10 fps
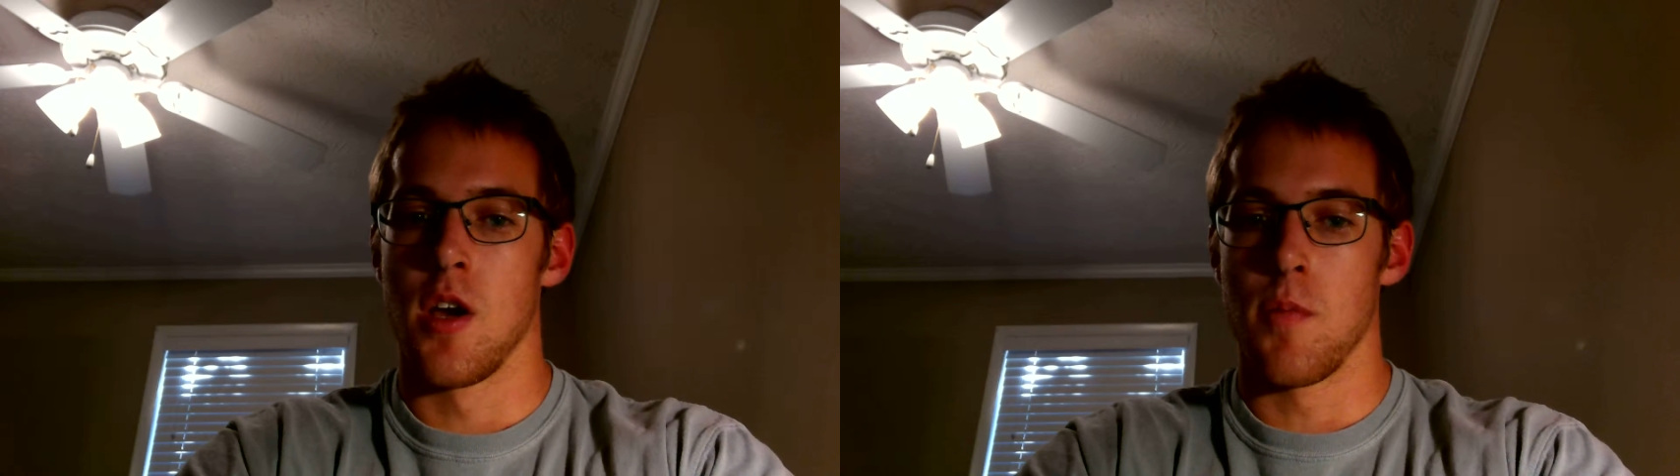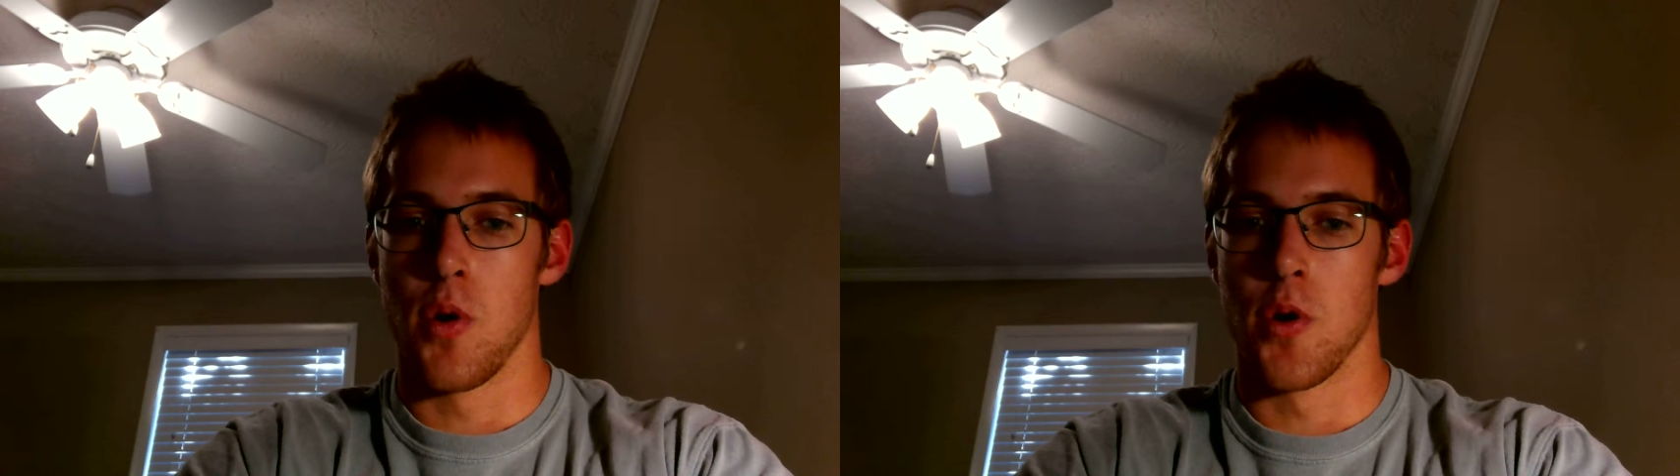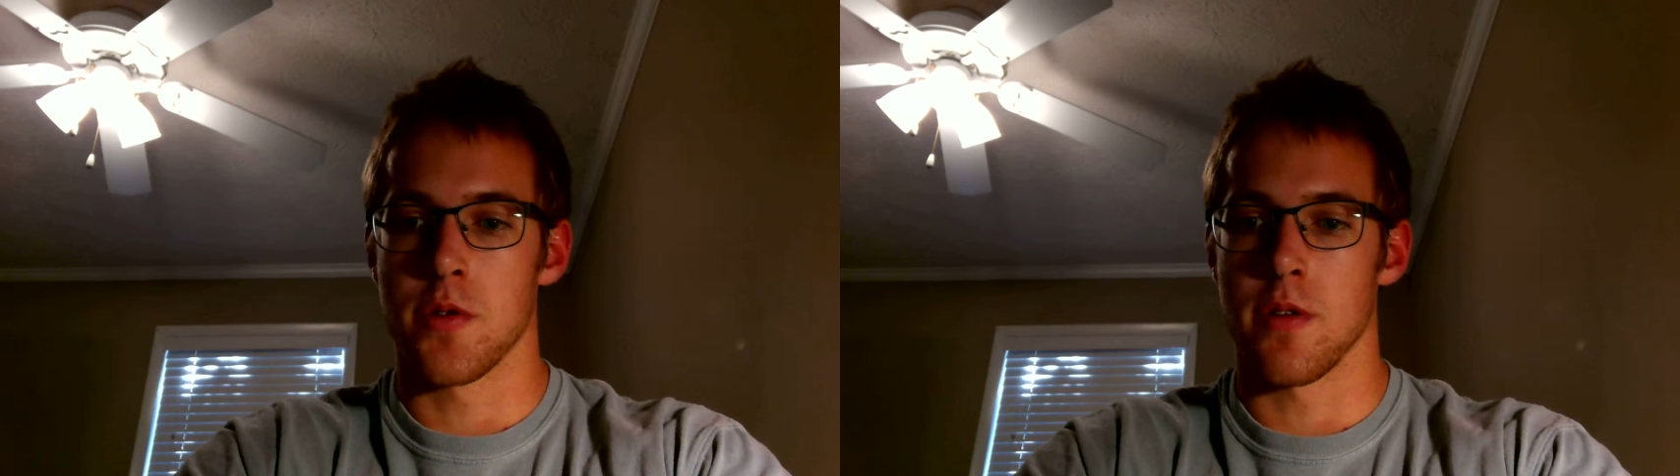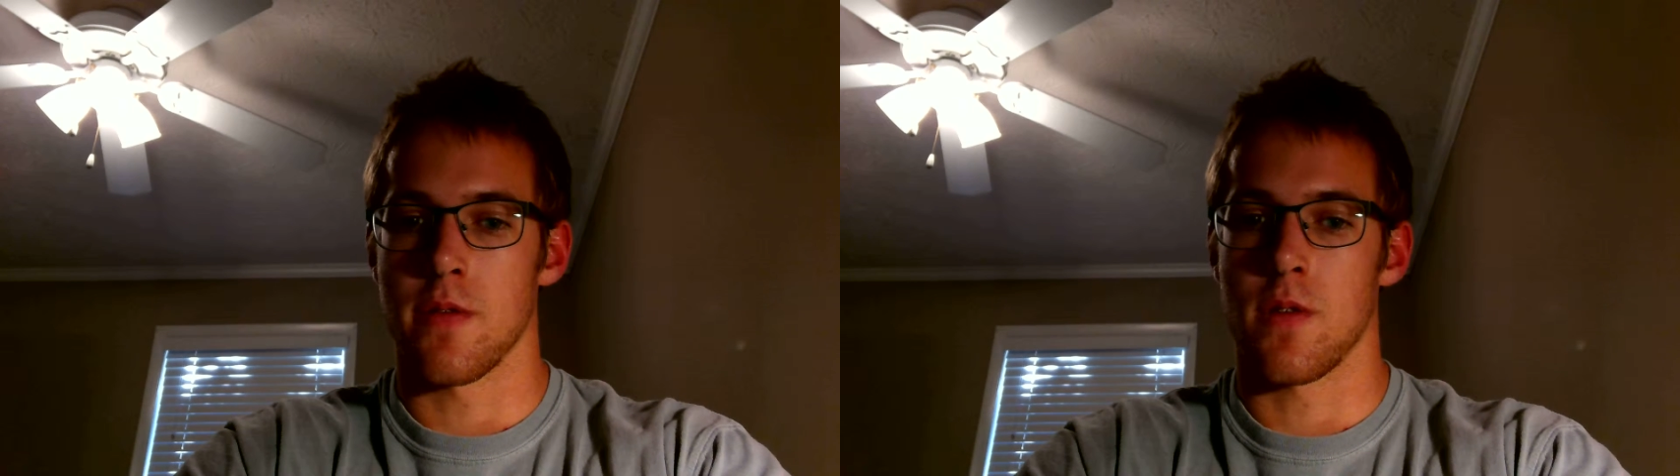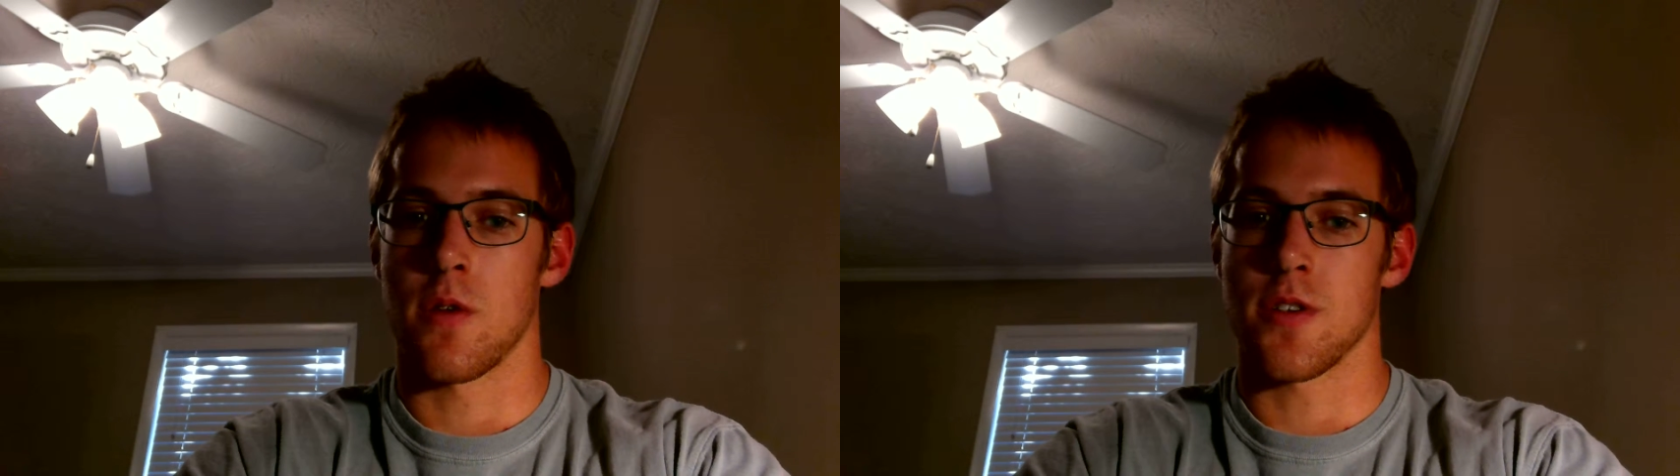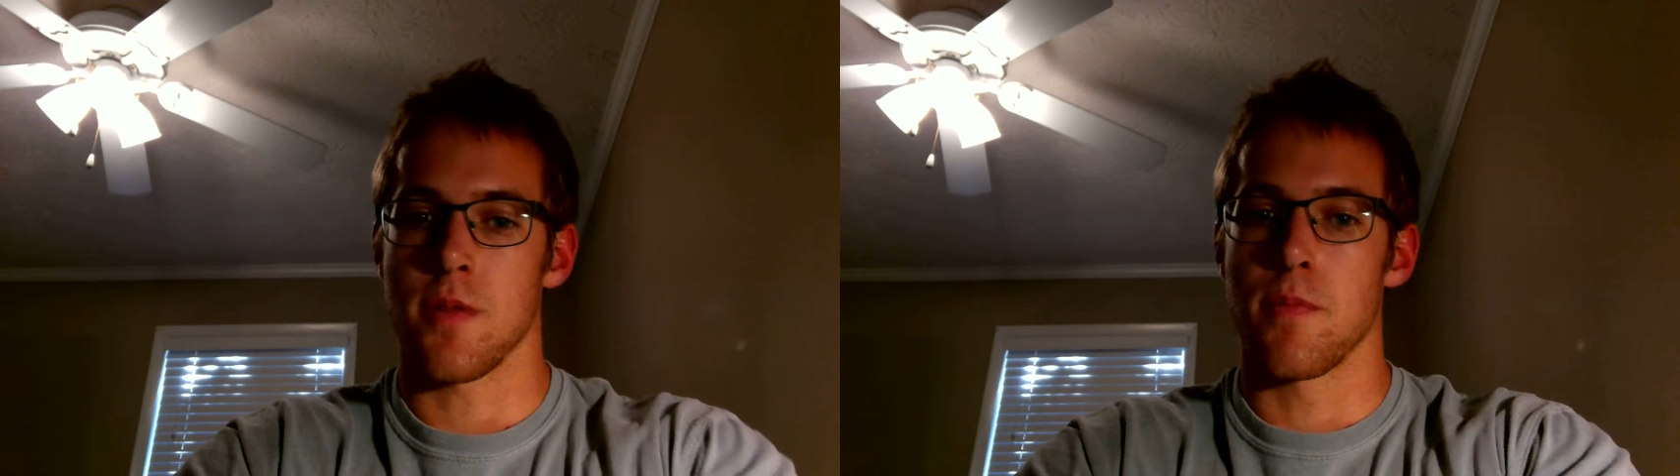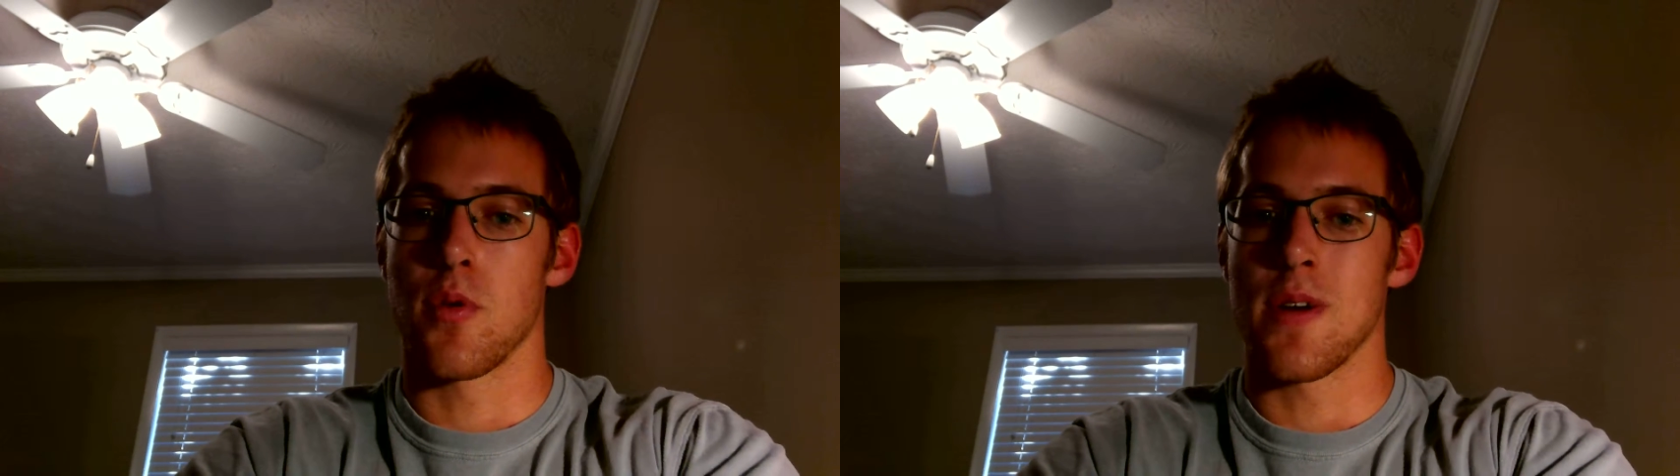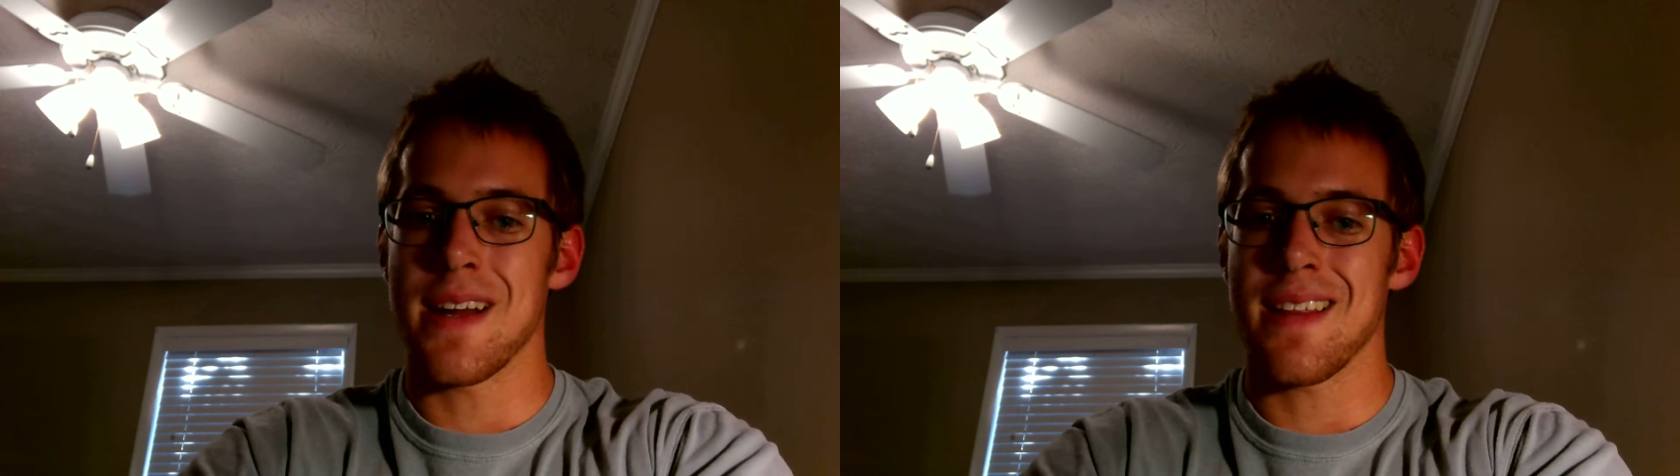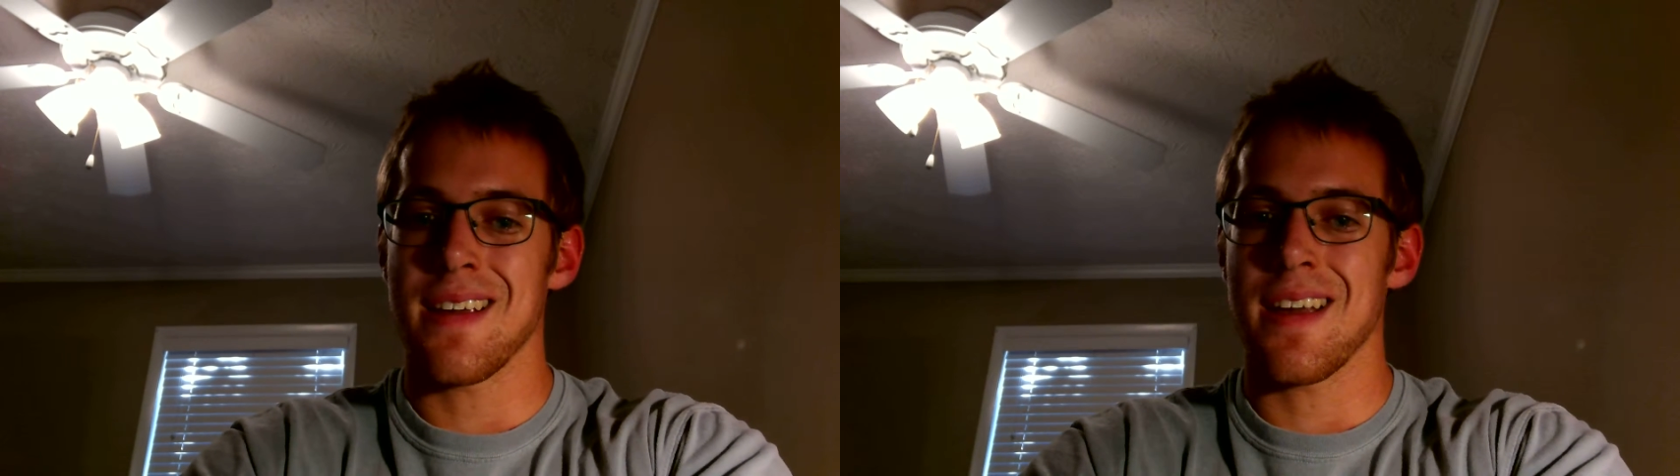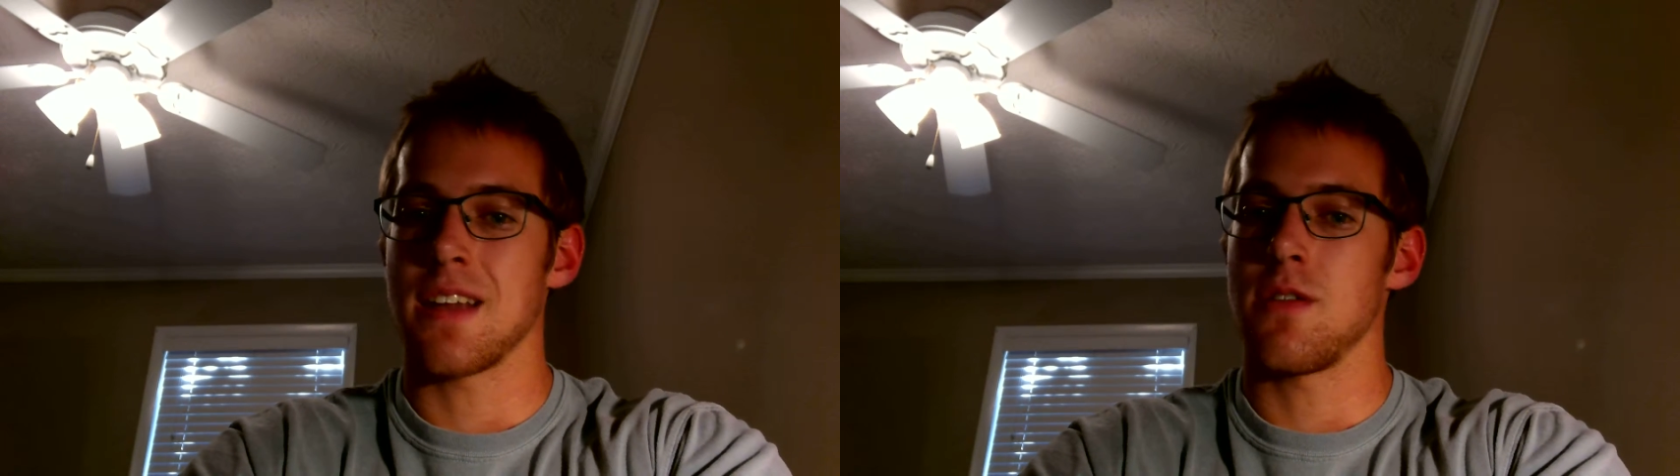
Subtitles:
pulls from the floor, so breathing and